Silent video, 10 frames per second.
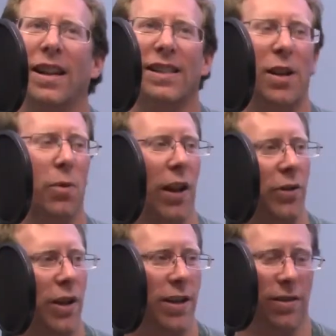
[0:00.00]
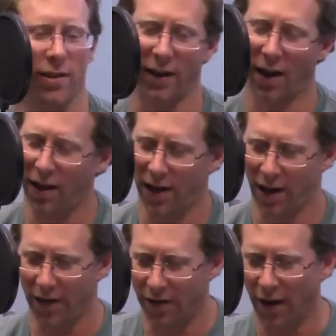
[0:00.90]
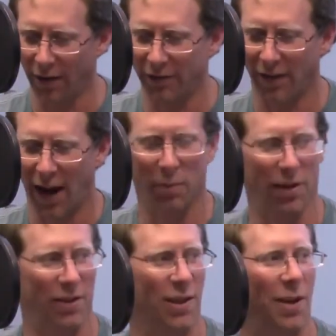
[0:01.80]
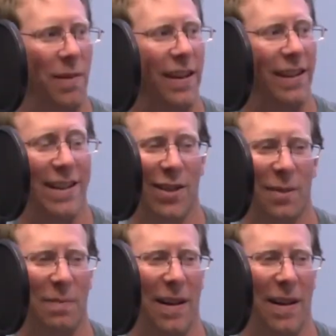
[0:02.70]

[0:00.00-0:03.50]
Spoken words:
kind of see where like Jason's like, all right, enough. I'm going to start making these look